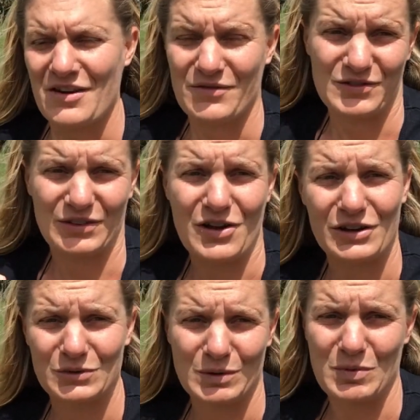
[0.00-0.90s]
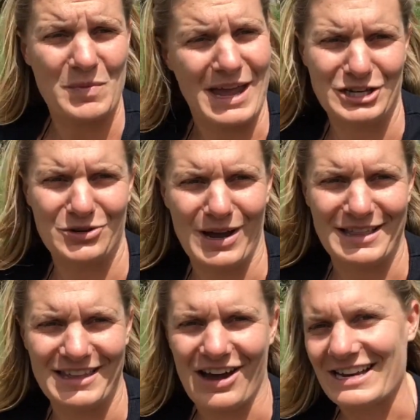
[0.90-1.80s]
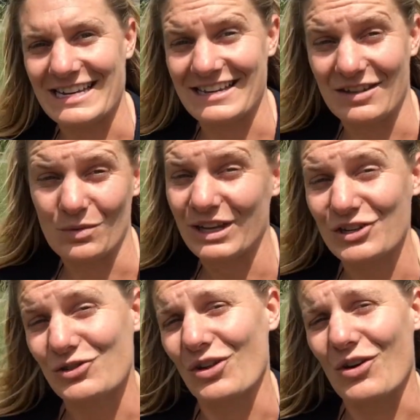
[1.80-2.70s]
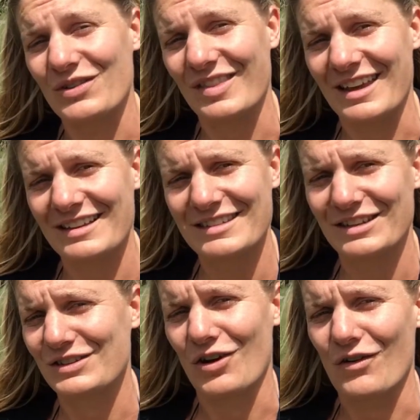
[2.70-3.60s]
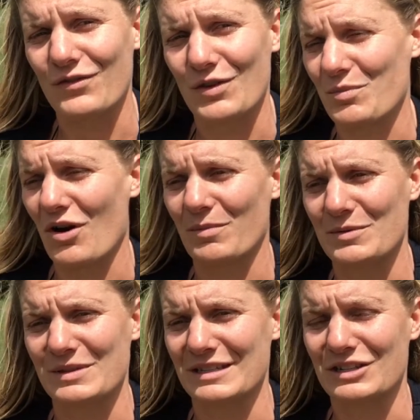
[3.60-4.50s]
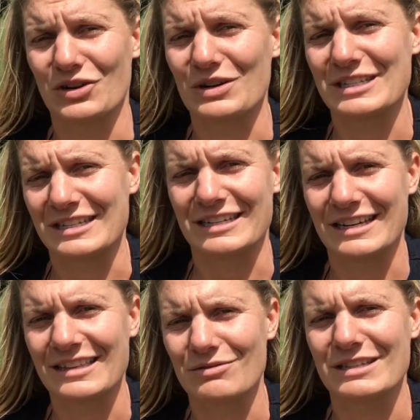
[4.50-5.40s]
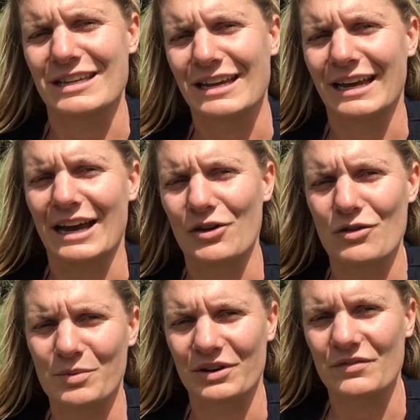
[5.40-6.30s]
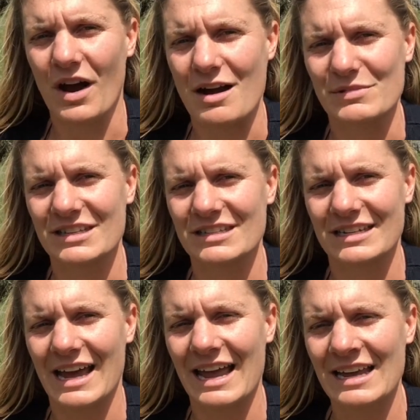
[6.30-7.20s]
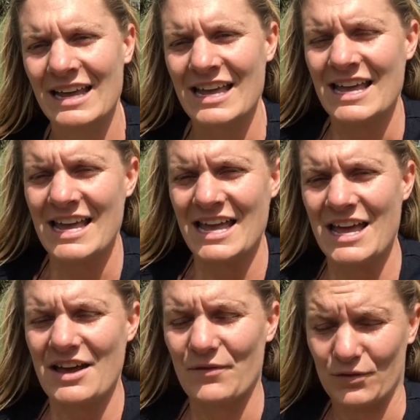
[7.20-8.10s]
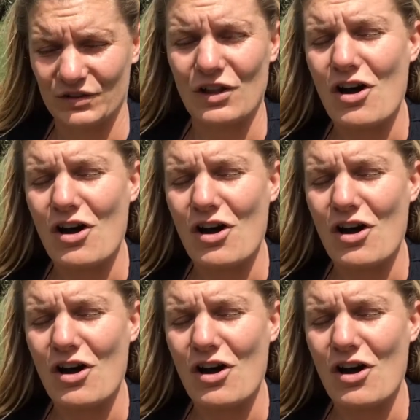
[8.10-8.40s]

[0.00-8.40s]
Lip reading: For as long as we perpetuate the idea that we can do those things to solve the problems and the toxicity that we're seeing in our corporate environments today, for as